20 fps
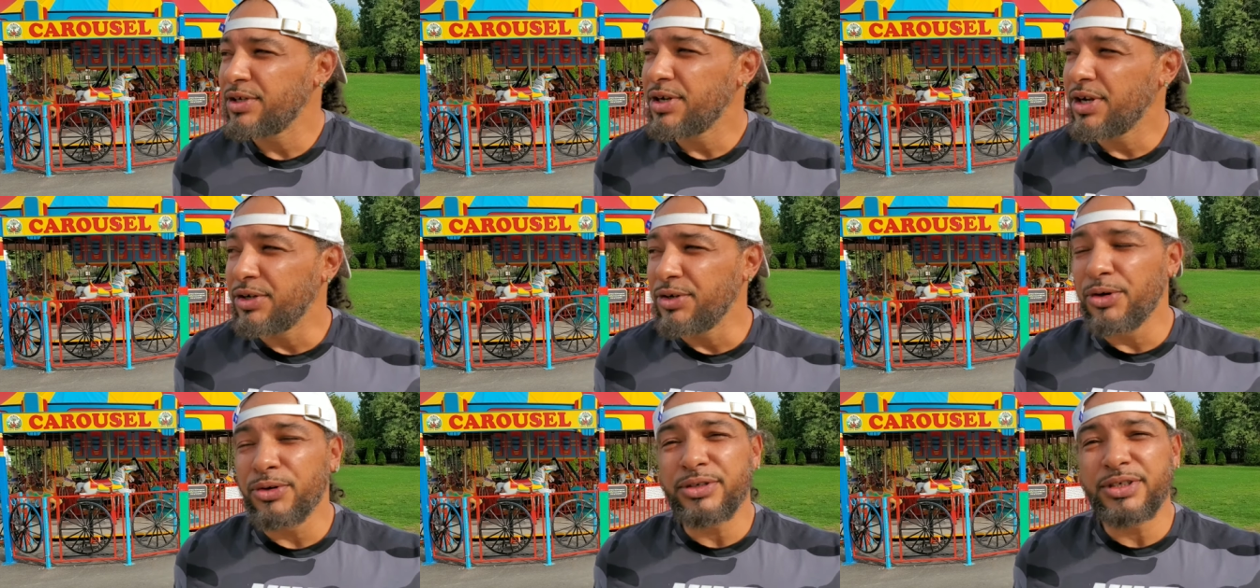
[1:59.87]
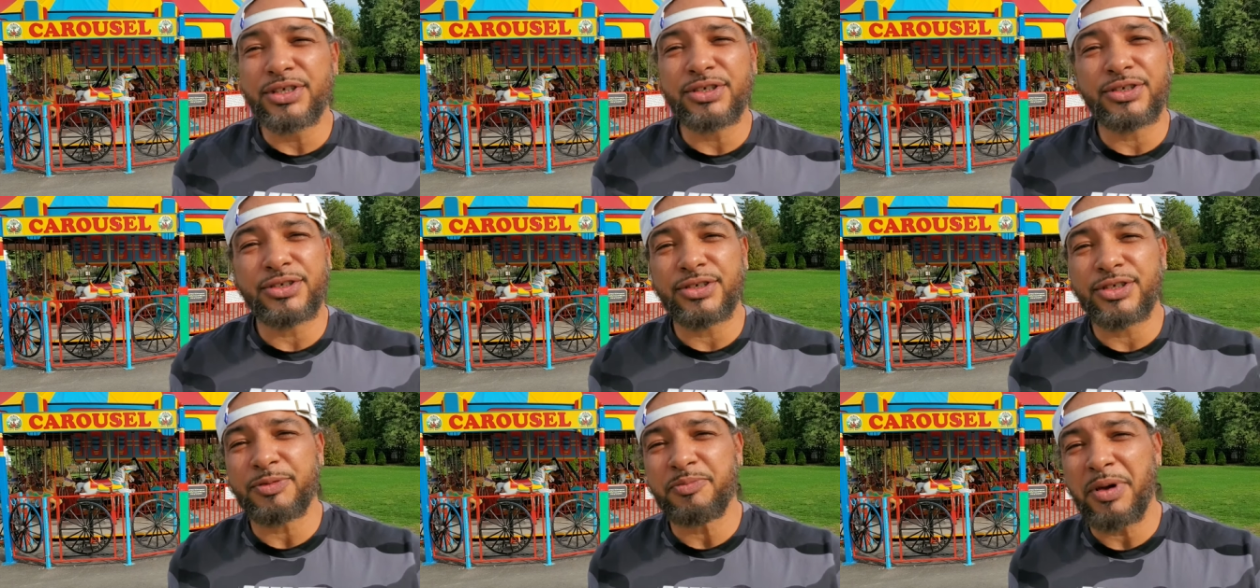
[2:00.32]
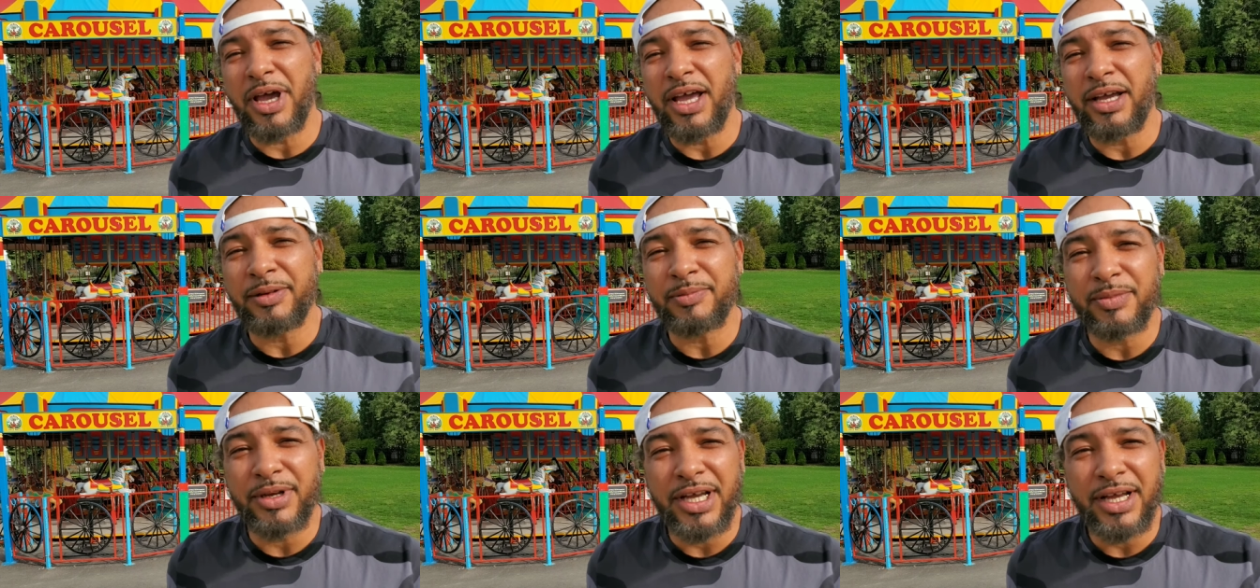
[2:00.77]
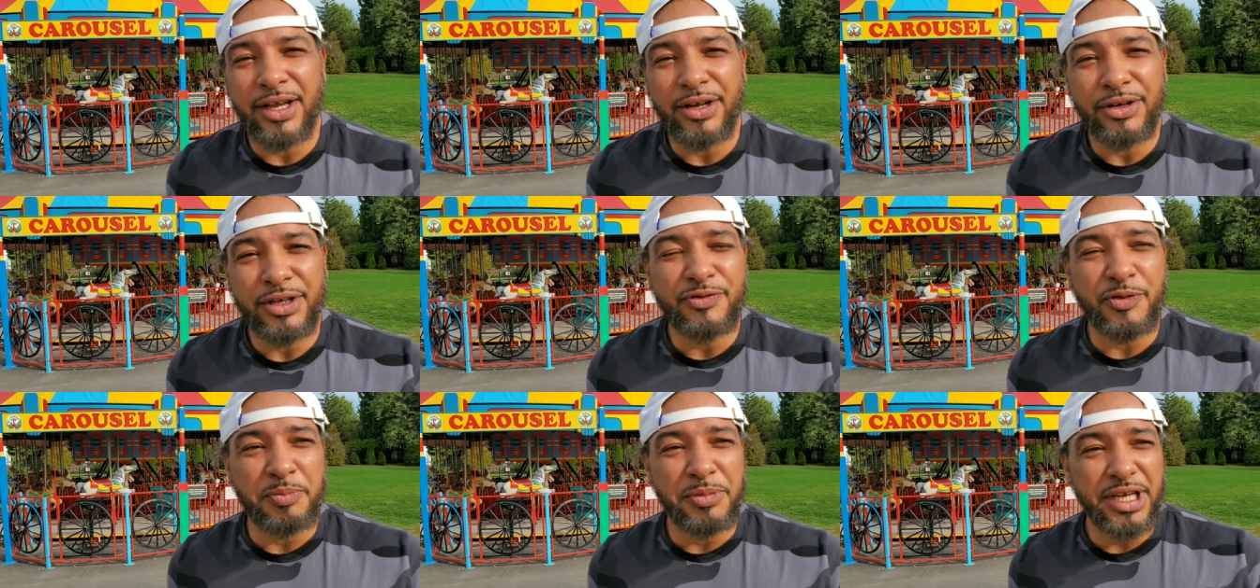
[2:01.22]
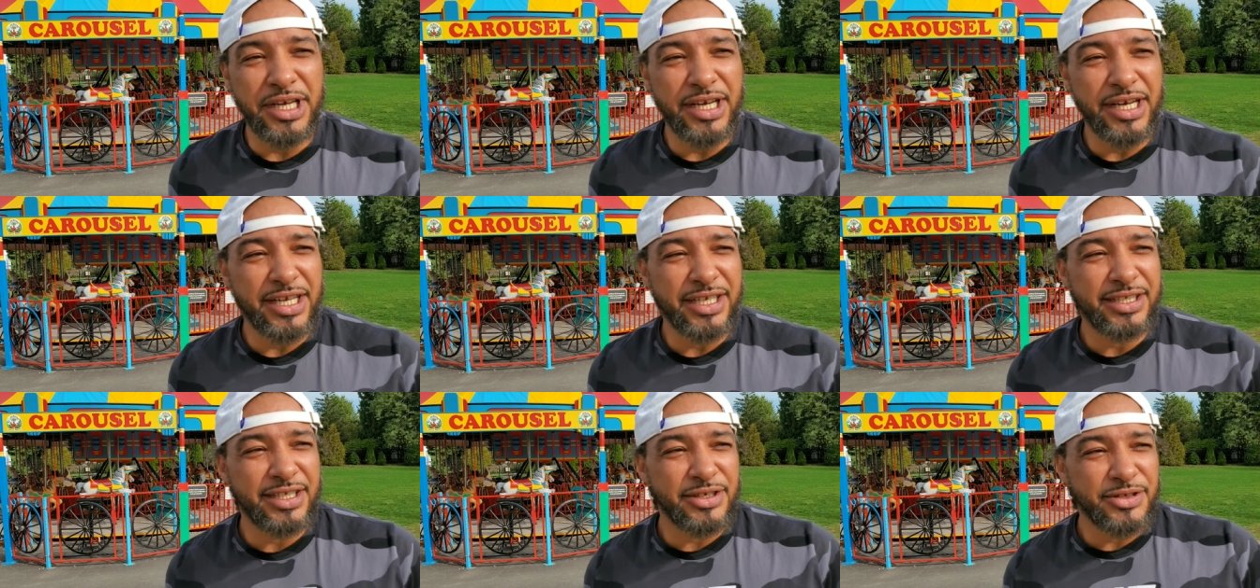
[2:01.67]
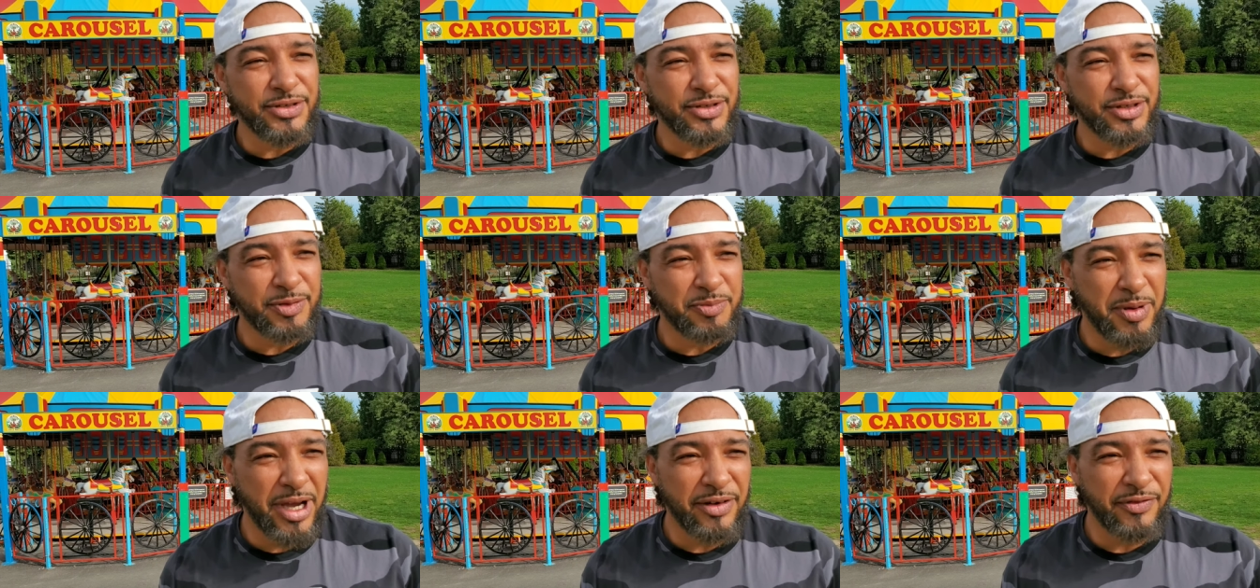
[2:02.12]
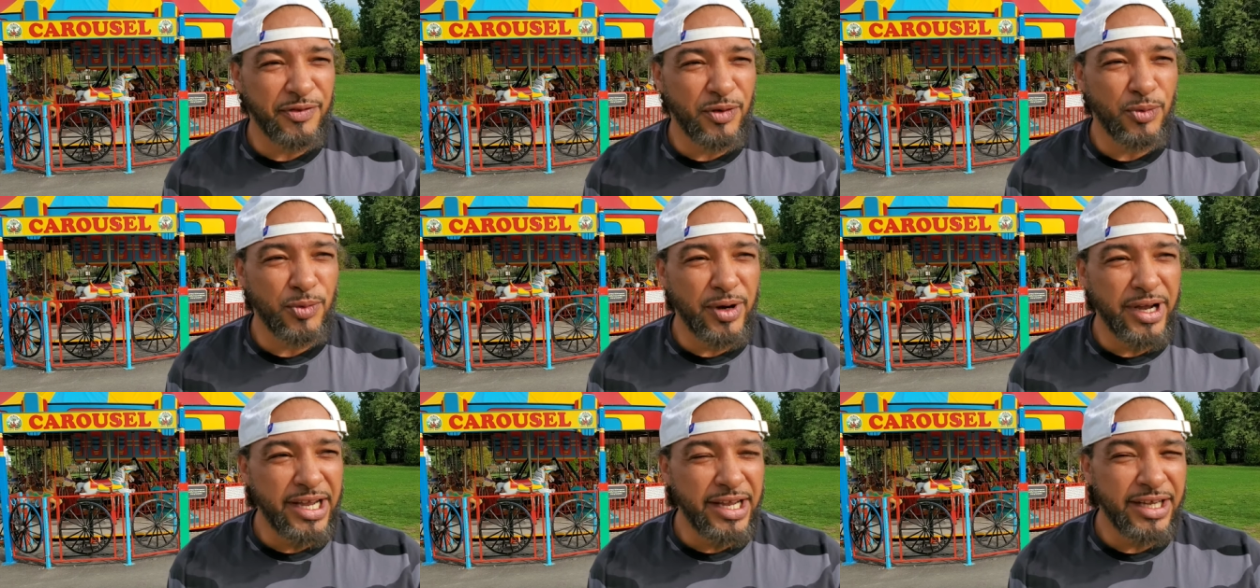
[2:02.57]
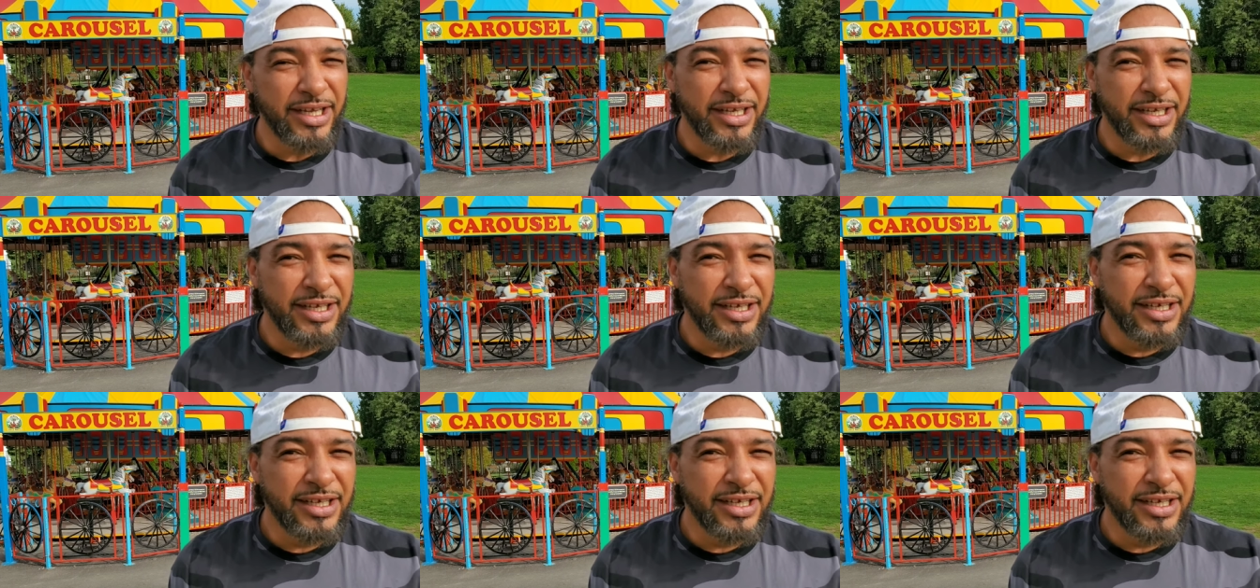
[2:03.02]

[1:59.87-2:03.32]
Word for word: And no disrespect, man. I don't even mean in a disrespectful way.